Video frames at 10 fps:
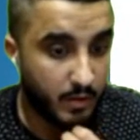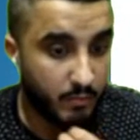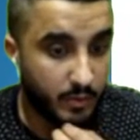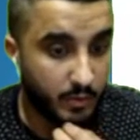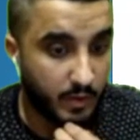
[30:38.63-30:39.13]

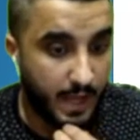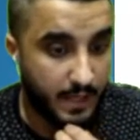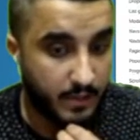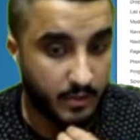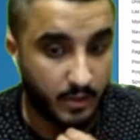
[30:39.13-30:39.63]
we were
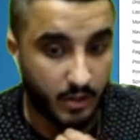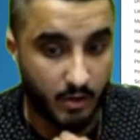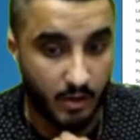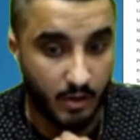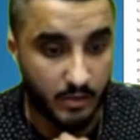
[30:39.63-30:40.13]
adding the
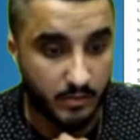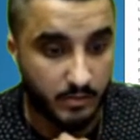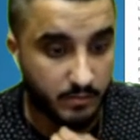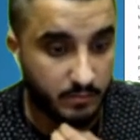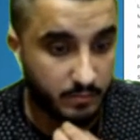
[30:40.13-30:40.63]
cards.
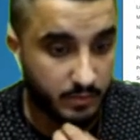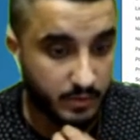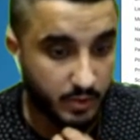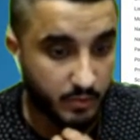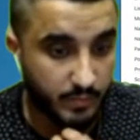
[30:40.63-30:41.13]

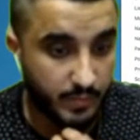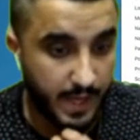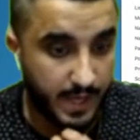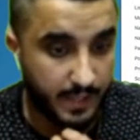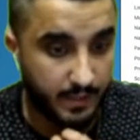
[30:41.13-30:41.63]
Let's go
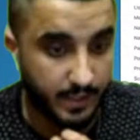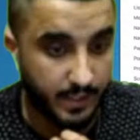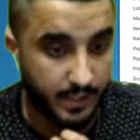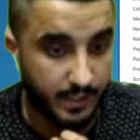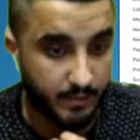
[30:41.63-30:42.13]
back
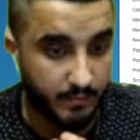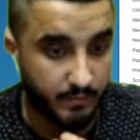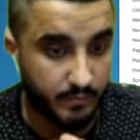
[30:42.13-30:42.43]
and